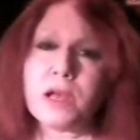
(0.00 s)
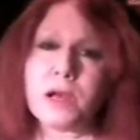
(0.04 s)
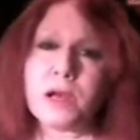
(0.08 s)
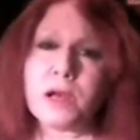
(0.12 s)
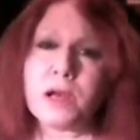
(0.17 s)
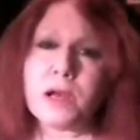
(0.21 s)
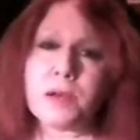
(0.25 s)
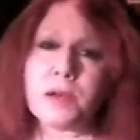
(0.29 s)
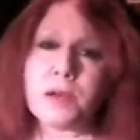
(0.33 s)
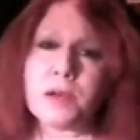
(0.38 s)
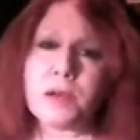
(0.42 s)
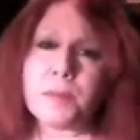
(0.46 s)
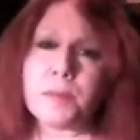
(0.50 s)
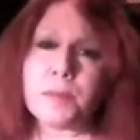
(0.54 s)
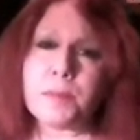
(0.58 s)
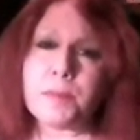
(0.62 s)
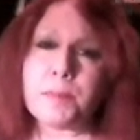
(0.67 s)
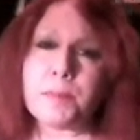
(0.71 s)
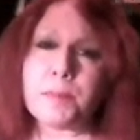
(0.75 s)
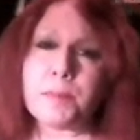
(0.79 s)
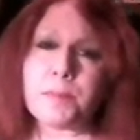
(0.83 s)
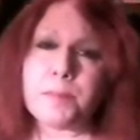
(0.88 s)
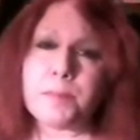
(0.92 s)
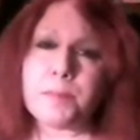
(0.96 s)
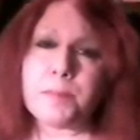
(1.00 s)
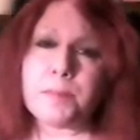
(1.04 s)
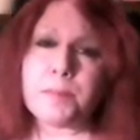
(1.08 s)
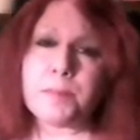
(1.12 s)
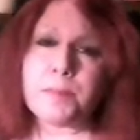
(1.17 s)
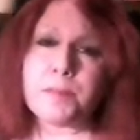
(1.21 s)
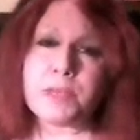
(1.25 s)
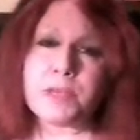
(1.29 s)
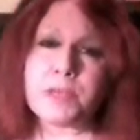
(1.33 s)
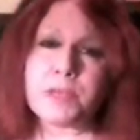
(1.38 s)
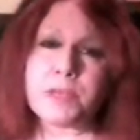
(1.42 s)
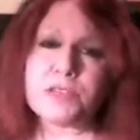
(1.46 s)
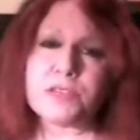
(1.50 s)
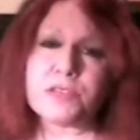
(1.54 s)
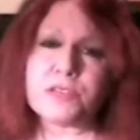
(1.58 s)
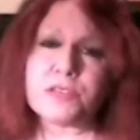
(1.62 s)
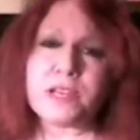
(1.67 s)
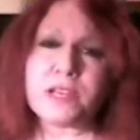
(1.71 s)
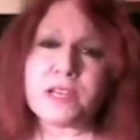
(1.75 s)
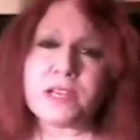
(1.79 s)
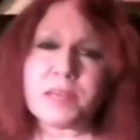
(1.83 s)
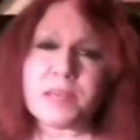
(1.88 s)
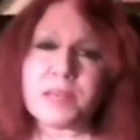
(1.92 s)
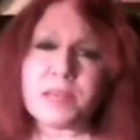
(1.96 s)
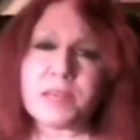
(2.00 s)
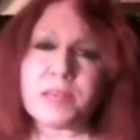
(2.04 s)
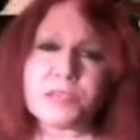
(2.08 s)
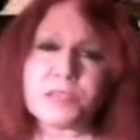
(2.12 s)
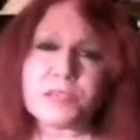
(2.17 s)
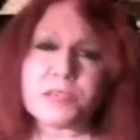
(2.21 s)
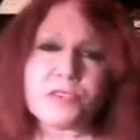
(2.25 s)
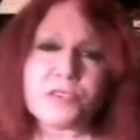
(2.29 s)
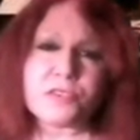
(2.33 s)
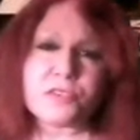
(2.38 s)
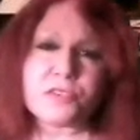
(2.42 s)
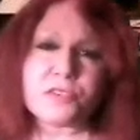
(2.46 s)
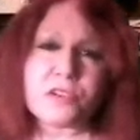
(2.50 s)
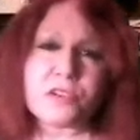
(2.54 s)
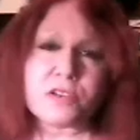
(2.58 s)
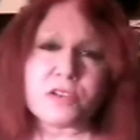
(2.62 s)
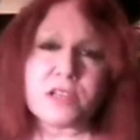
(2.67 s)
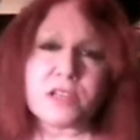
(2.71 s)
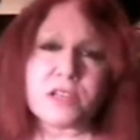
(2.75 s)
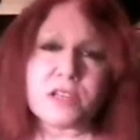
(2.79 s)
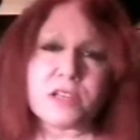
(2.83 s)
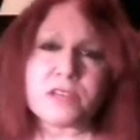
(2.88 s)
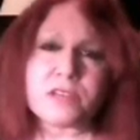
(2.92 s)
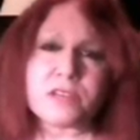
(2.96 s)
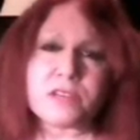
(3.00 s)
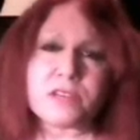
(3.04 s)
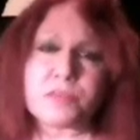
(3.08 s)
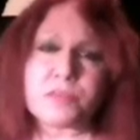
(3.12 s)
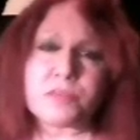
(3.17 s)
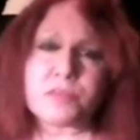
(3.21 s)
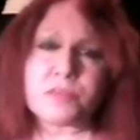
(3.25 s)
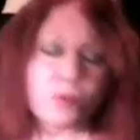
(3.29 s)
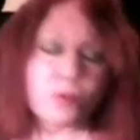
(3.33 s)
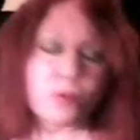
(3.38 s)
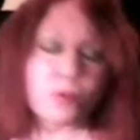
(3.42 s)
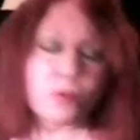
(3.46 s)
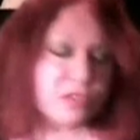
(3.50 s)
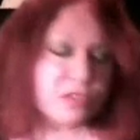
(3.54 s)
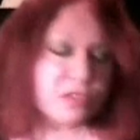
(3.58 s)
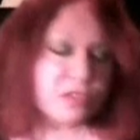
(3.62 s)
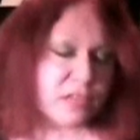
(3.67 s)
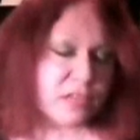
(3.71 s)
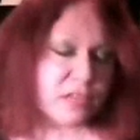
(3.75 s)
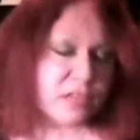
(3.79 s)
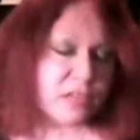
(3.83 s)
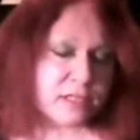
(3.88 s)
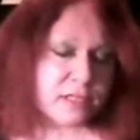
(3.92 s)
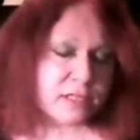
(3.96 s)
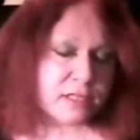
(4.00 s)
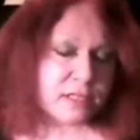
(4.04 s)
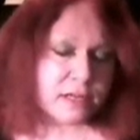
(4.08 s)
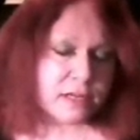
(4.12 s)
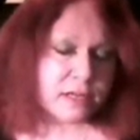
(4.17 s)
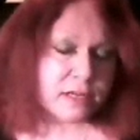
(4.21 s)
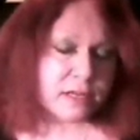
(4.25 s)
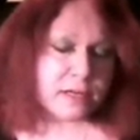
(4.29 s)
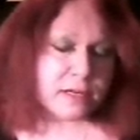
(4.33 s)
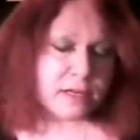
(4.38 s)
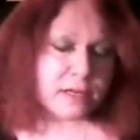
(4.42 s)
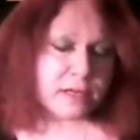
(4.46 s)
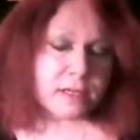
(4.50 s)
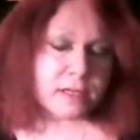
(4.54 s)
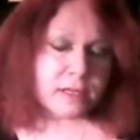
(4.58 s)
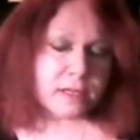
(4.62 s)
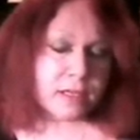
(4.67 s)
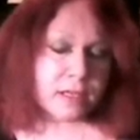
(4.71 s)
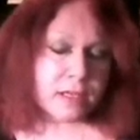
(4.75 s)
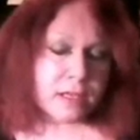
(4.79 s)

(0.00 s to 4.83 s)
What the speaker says: because the dynamics just aren't there, the rapport is not there,